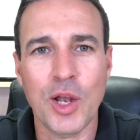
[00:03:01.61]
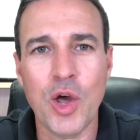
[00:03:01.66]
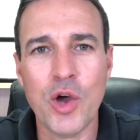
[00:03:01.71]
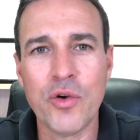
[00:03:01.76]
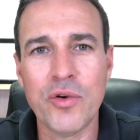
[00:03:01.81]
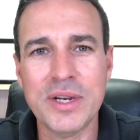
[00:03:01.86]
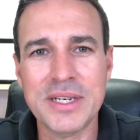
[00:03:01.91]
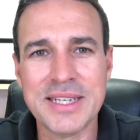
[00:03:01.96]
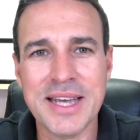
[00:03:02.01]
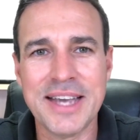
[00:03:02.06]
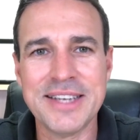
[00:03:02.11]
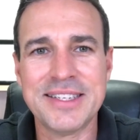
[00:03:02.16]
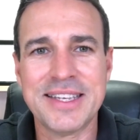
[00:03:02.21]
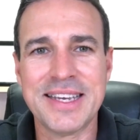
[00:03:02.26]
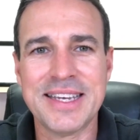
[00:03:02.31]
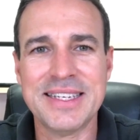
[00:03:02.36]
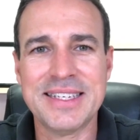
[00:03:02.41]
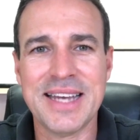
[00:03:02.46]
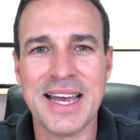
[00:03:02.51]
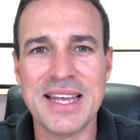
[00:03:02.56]
the longer it takes
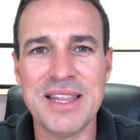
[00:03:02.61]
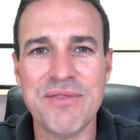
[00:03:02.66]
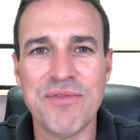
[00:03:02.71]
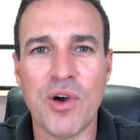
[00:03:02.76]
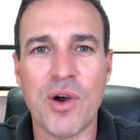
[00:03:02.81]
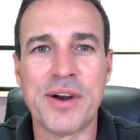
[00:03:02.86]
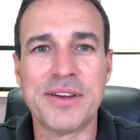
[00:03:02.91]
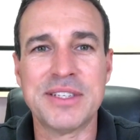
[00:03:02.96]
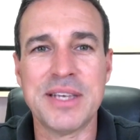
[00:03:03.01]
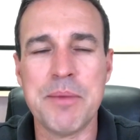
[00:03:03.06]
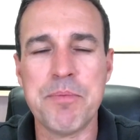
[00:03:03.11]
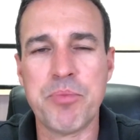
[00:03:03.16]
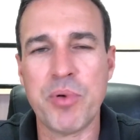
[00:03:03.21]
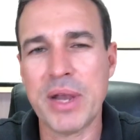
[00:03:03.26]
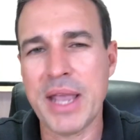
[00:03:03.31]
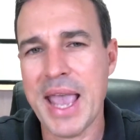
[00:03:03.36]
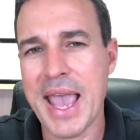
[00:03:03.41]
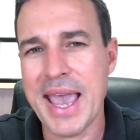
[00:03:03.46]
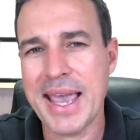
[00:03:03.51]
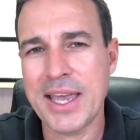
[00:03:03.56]
to contain the virus and
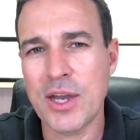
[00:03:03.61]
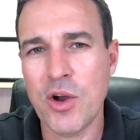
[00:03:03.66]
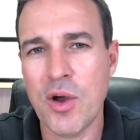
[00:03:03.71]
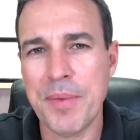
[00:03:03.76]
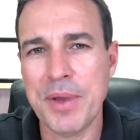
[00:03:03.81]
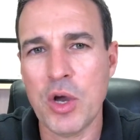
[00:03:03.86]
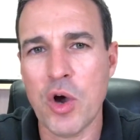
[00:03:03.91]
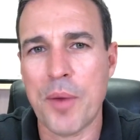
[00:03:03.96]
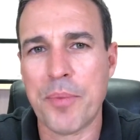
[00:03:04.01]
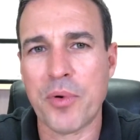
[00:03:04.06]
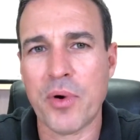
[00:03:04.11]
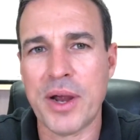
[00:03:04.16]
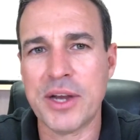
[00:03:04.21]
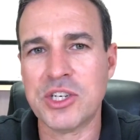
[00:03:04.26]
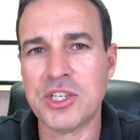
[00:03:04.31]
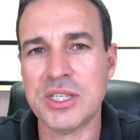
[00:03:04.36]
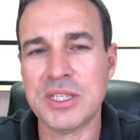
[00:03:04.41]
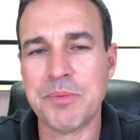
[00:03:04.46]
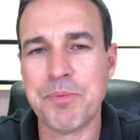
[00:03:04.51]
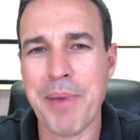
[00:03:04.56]
bring economic
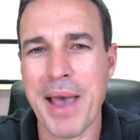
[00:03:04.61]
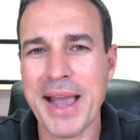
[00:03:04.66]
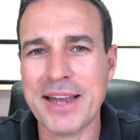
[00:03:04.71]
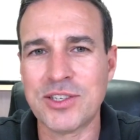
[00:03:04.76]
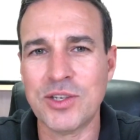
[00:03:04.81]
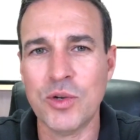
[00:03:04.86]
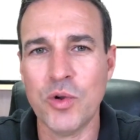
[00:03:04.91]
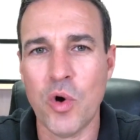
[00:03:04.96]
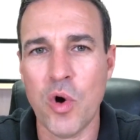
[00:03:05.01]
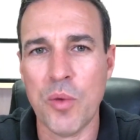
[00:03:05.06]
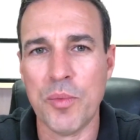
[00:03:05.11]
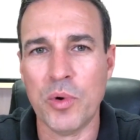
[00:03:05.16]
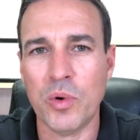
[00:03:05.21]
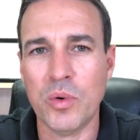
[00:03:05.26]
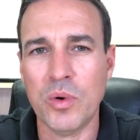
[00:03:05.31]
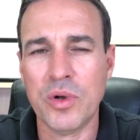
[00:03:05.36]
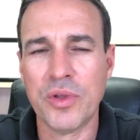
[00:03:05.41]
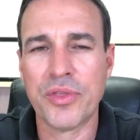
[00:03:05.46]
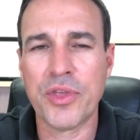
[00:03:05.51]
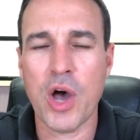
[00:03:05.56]
operations back to
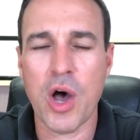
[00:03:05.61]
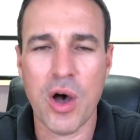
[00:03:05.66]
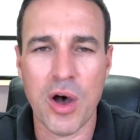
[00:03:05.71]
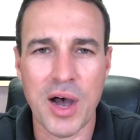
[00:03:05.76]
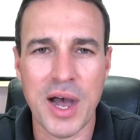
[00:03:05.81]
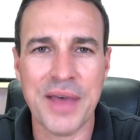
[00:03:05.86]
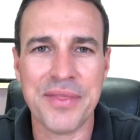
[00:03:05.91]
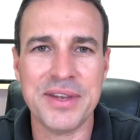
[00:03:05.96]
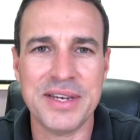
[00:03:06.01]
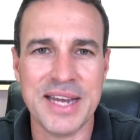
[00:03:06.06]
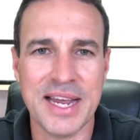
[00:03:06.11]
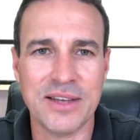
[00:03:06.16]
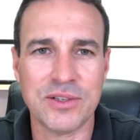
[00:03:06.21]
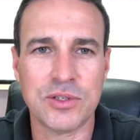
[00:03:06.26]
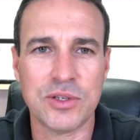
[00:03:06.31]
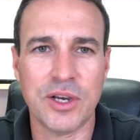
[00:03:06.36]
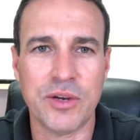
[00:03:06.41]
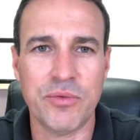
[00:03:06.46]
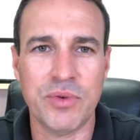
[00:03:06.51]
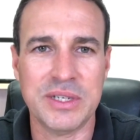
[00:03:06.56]
normal, the higher the
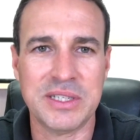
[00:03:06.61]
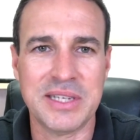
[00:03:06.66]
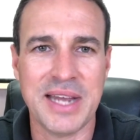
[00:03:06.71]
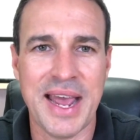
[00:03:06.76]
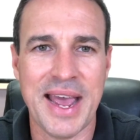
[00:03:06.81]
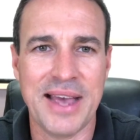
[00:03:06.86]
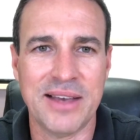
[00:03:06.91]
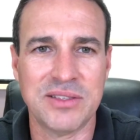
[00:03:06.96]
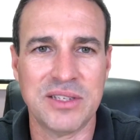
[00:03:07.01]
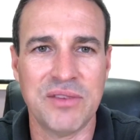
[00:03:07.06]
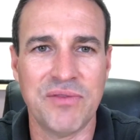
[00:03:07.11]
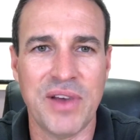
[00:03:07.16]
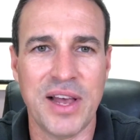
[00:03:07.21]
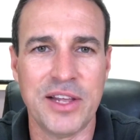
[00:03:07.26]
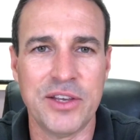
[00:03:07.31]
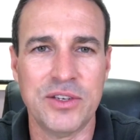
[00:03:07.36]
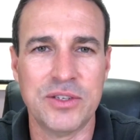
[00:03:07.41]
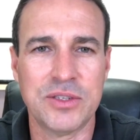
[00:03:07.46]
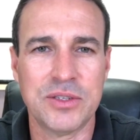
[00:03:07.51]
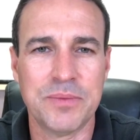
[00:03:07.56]
downside risk to housing
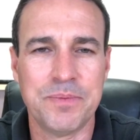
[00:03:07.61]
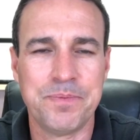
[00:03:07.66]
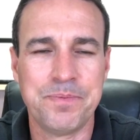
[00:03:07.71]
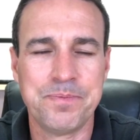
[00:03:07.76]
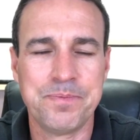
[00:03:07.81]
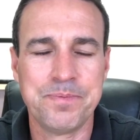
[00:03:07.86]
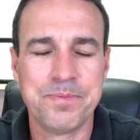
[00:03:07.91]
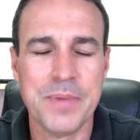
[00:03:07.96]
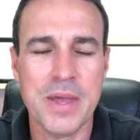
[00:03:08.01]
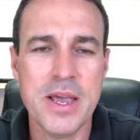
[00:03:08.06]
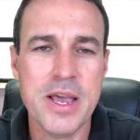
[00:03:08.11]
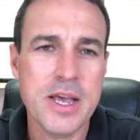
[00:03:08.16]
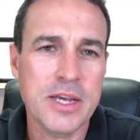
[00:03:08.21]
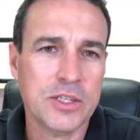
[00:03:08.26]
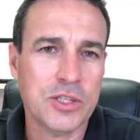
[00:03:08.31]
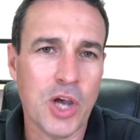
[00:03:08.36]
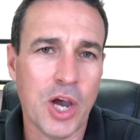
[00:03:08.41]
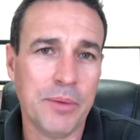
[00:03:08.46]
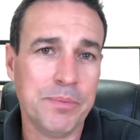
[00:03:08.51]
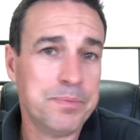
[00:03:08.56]
values.
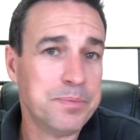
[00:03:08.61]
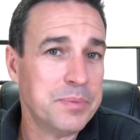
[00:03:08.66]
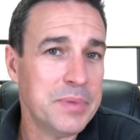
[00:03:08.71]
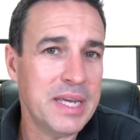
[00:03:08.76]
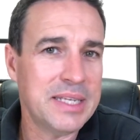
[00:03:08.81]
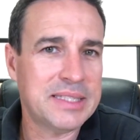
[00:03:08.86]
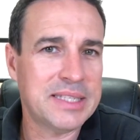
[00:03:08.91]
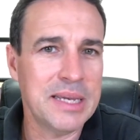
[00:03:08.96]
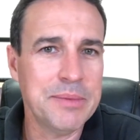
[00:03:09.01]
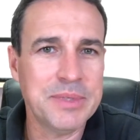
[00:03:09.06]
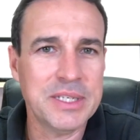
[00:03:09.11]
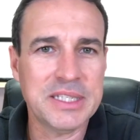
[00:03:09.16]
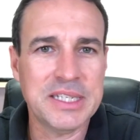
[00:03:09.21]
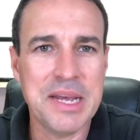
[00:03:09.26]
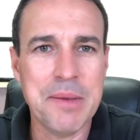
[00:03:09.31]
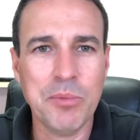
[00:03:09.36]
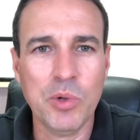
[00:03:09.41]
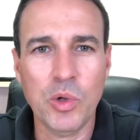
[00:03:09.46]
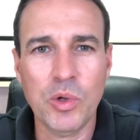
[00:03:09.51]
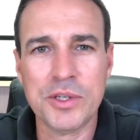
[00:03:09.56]
So, it seems that
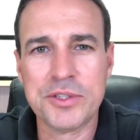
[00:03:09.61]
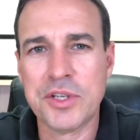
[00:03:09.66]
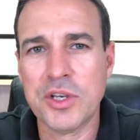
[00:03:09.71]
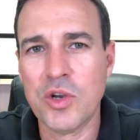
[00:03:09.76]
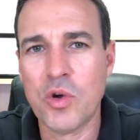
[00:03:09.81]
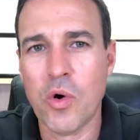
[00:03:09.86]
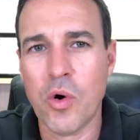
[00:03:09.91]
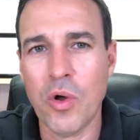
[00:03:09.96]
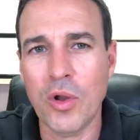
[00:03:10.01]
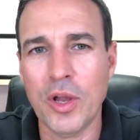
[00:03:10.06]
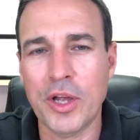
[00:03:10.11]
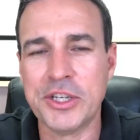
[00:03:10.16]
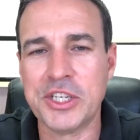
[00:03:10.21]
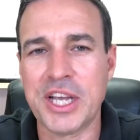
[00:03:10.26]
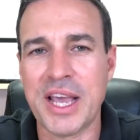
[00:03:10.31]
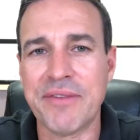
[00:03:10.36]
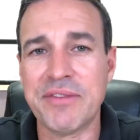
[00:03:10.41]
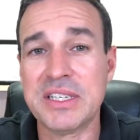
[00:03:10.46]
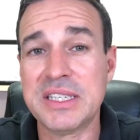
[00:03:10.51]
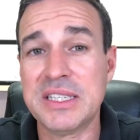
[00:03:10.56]
Tim Lawless and
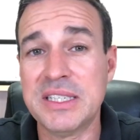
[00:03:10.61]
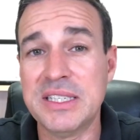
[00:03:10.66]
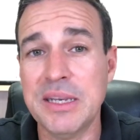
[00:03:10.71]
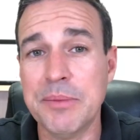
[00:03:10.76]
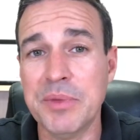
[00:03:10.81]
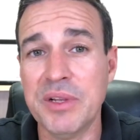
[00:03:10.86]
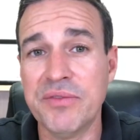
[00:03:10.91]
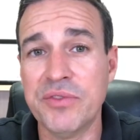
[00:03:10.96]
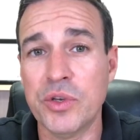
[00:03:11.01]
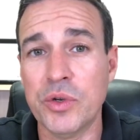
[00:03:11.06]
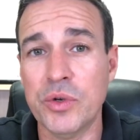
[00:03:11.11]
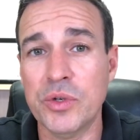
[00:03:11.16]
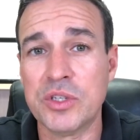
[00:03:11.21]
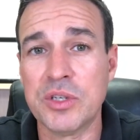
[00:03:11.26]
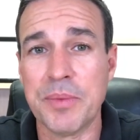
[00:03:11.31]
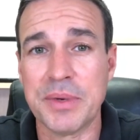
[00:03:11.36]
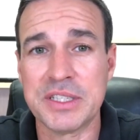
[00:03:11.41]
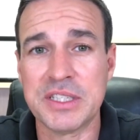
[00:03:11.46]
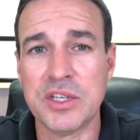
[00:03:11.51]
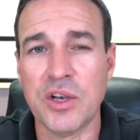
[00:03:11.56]
CoreLogic have a similar view
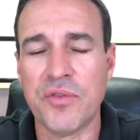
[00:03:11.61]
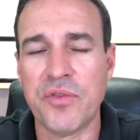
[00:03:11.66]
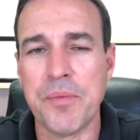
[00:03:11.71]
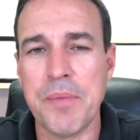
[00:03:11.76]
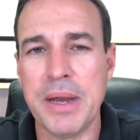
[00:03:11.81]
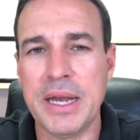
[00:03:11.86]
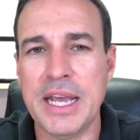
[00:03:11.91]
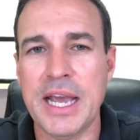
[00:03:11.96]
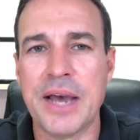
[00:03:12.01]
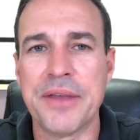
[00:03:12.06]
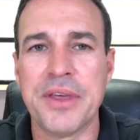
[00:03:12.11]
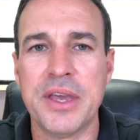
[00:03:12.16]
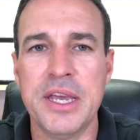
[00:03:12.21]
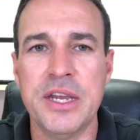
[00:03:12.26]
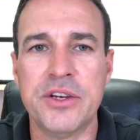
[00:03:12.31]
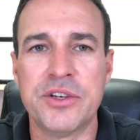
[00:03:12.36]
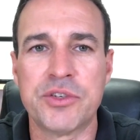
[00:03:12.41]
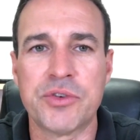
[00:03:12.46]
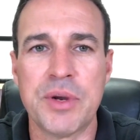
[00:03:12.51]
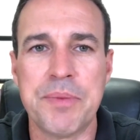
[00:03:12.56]
to myself and many other
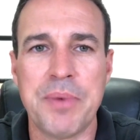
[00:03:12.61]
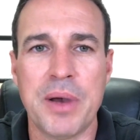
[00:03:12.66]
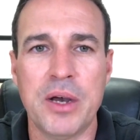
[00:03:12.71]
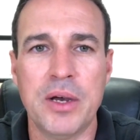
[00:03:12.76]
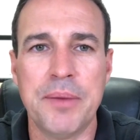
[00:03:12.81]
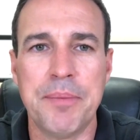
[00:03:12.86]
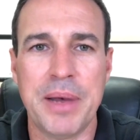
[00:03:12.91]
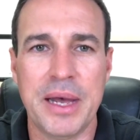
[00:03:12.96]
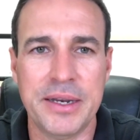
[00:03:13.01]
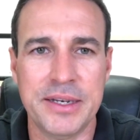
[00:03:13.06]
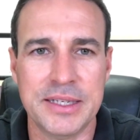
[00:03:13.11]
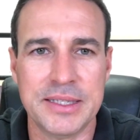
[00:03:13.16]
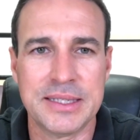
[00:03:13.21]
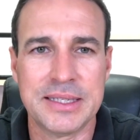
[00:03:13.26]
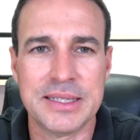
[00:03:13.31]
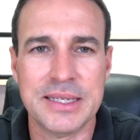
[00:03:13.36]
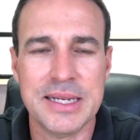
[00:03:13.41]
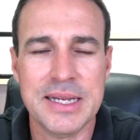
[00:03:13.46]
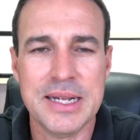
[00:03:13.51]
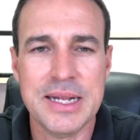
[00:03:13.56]
industry
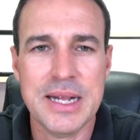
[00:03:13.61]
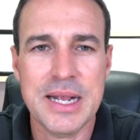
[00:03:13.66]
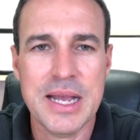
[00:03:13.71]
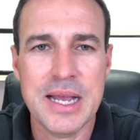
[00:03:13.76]
pundits.